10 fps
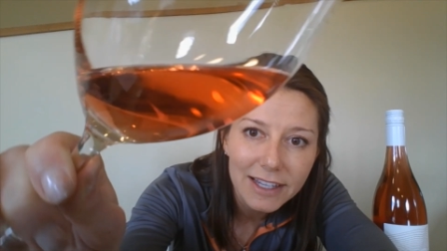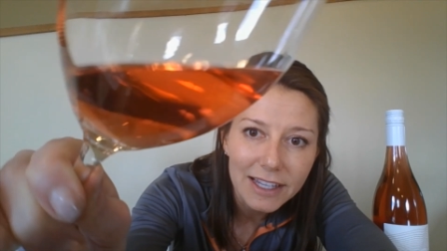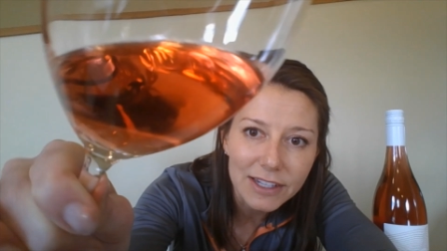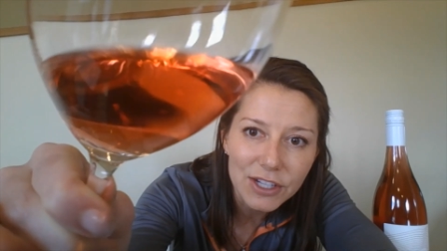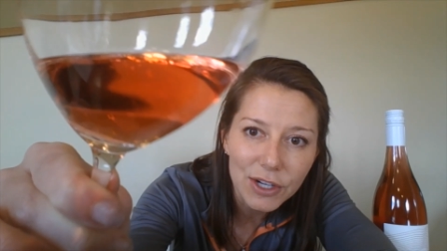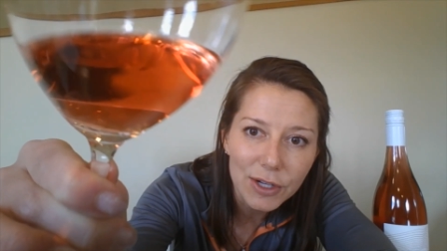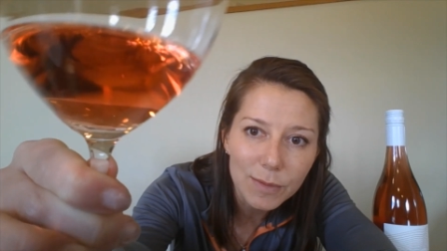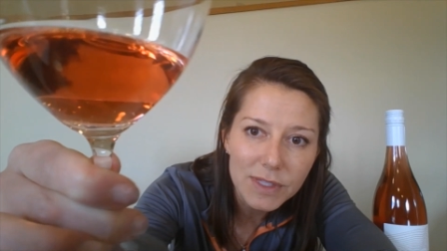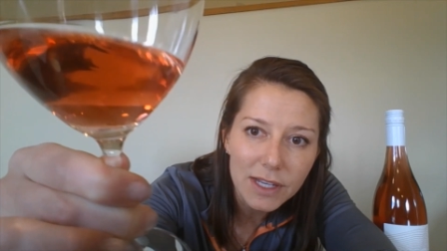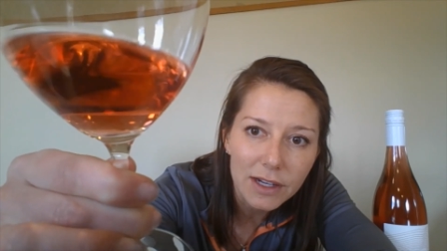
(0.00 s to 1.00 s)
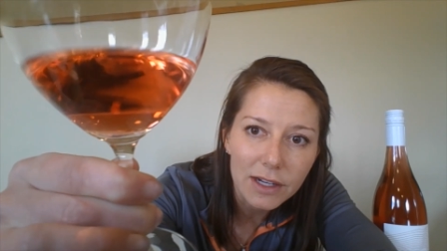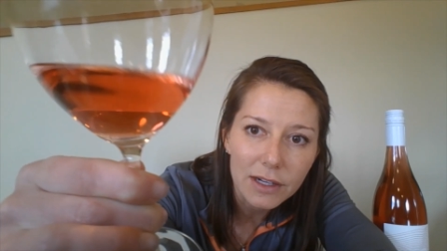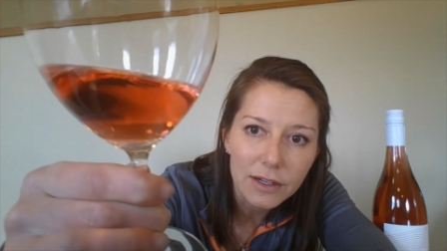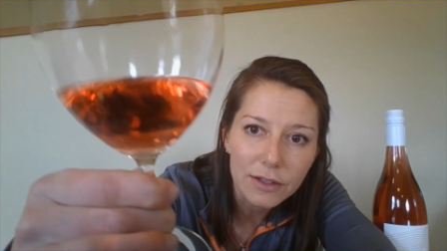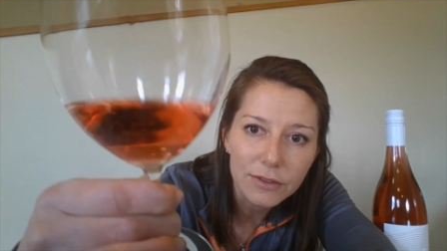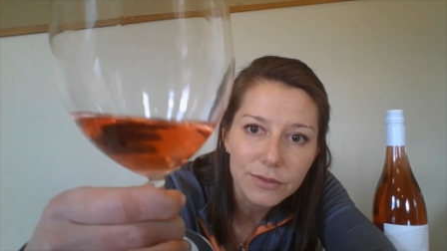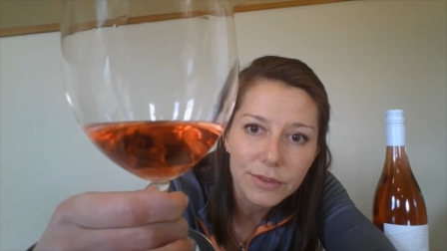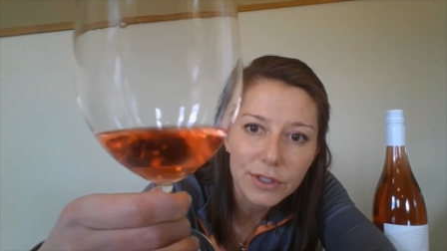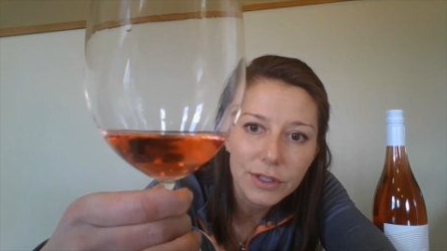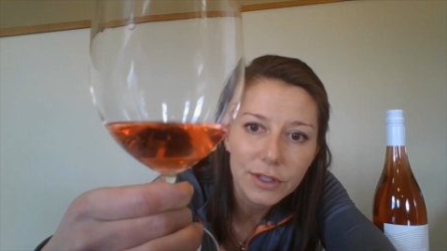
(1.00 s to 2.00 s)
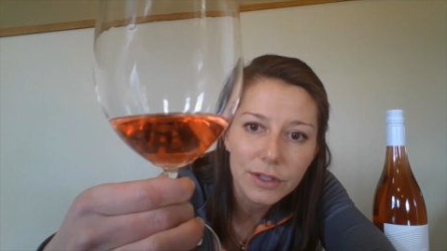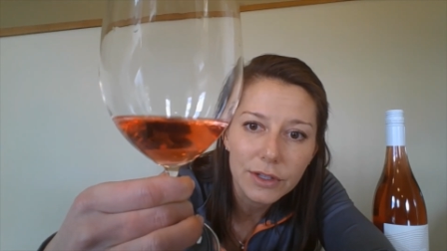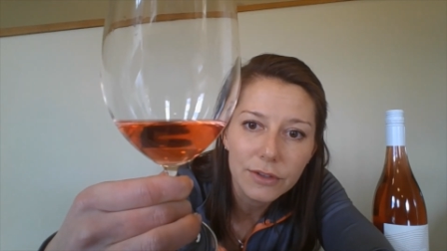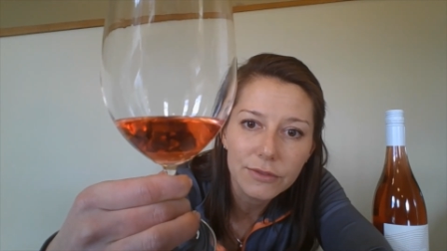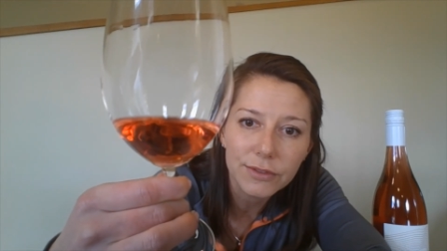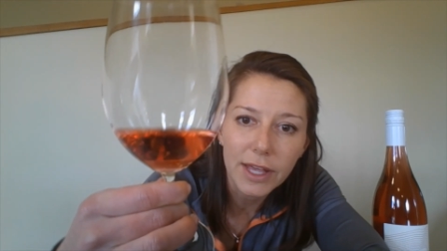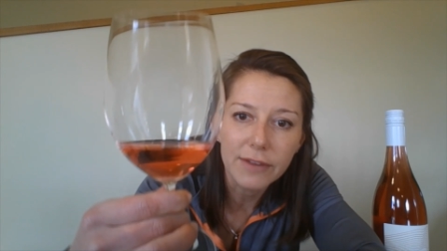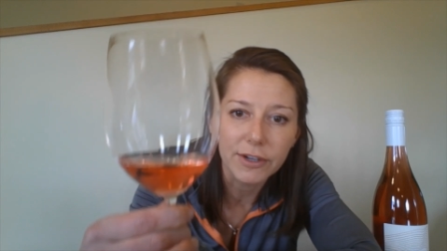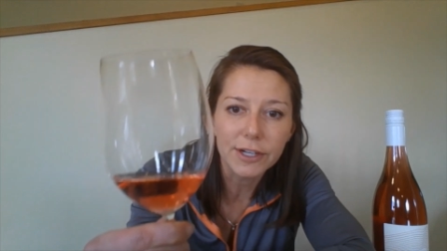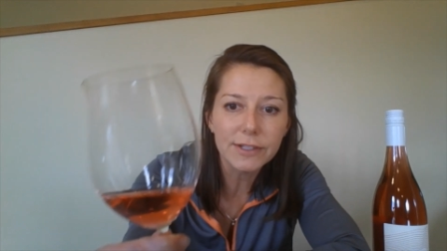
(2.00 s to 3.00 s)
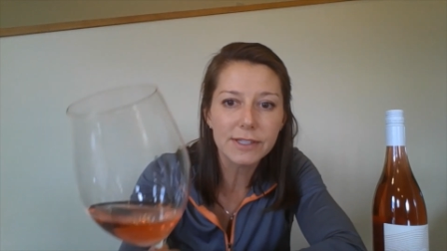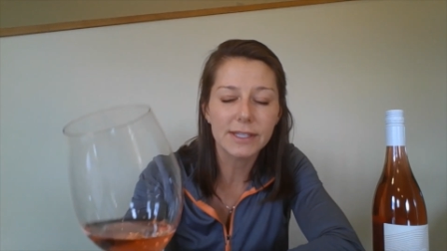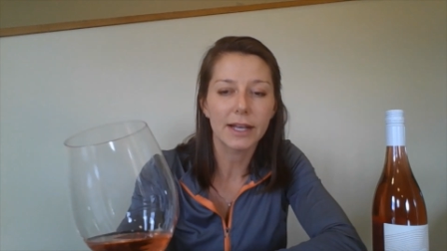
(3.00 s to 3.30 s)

In terms of flavors,